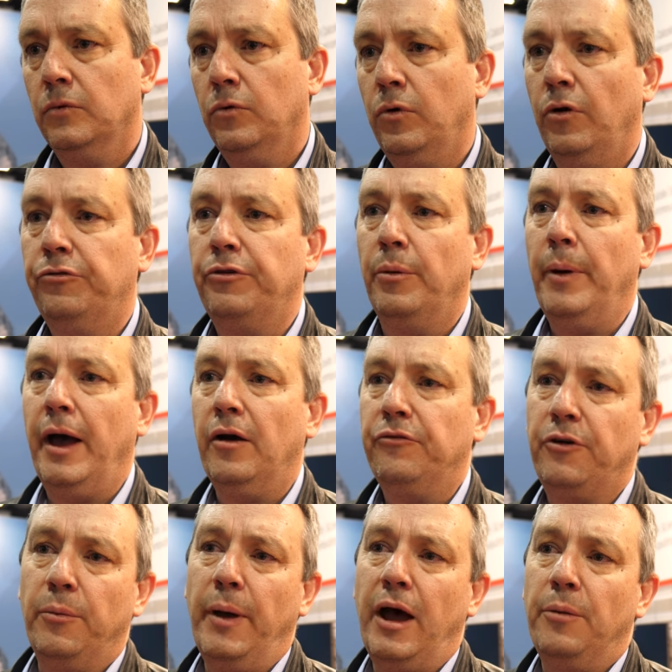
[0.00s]
You want to have a
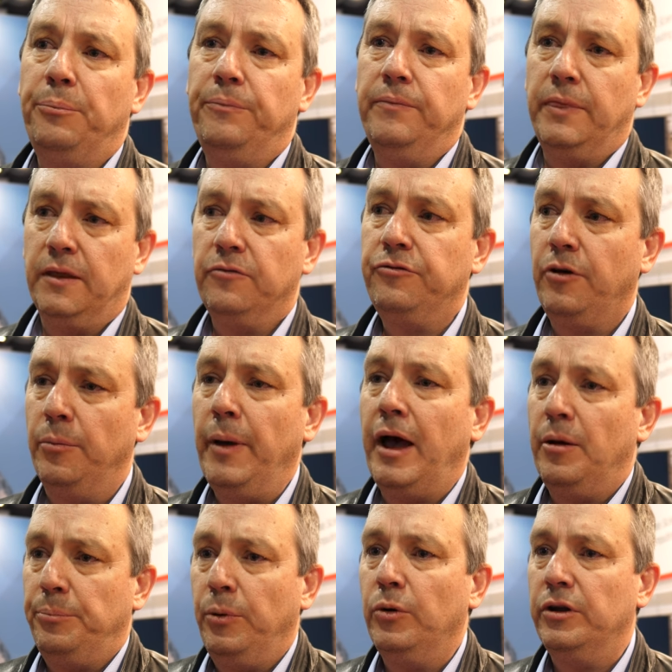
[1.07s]
supercomputer. From
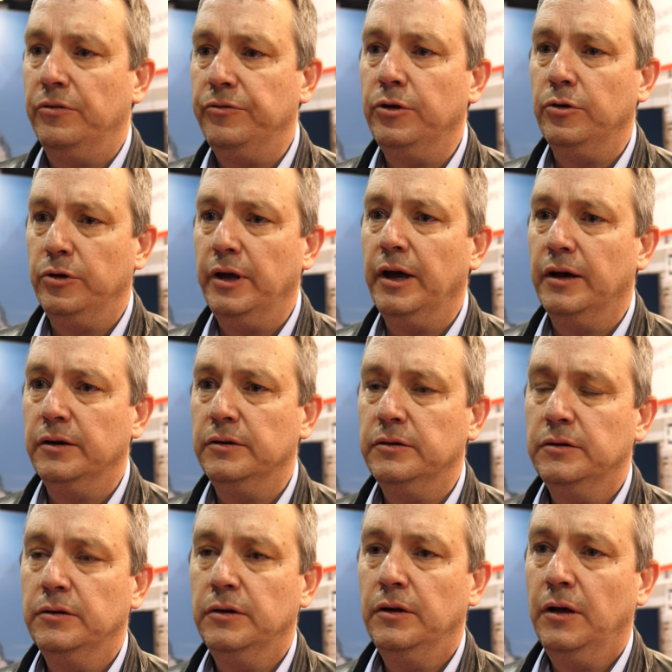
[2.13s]
our point of view, yeah.
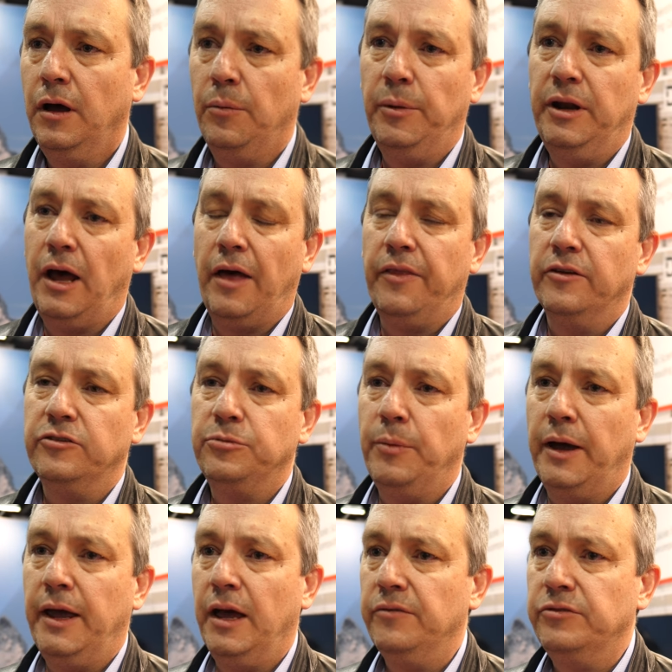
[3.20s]
I mean, others
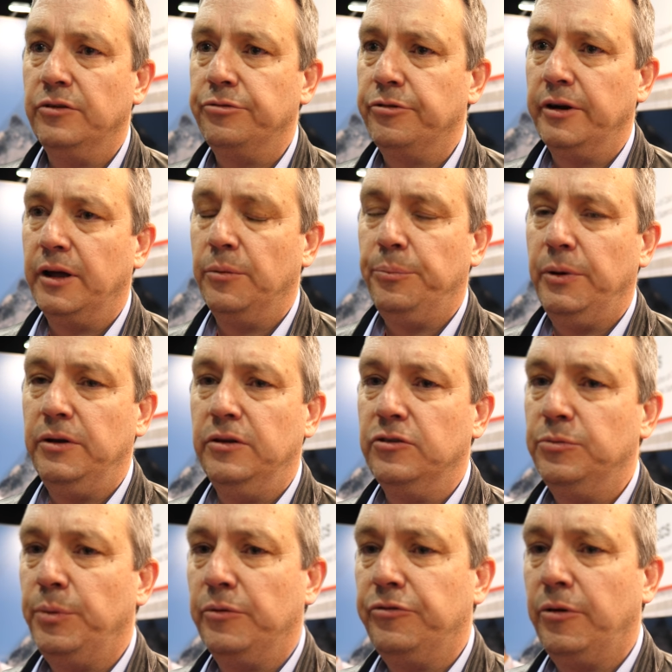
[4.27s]
may have differing opinions,
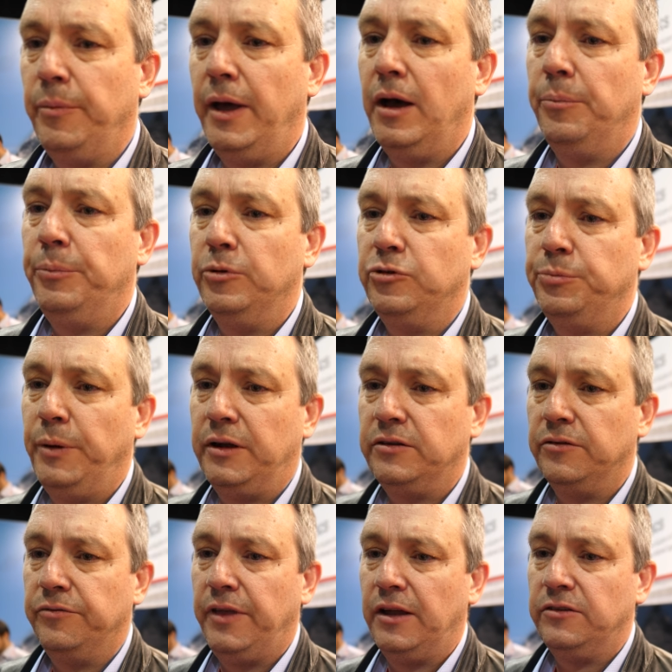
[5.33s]
but from our
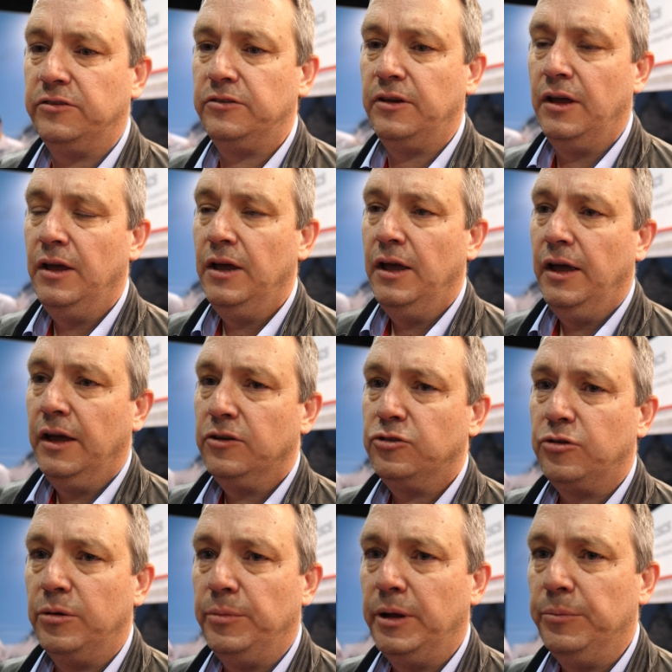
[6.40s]
perspective, that's
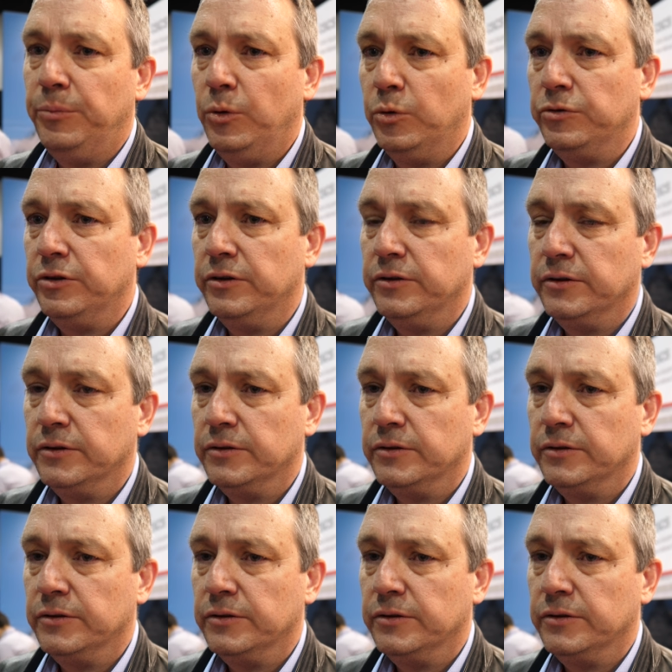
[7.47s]
extremely important.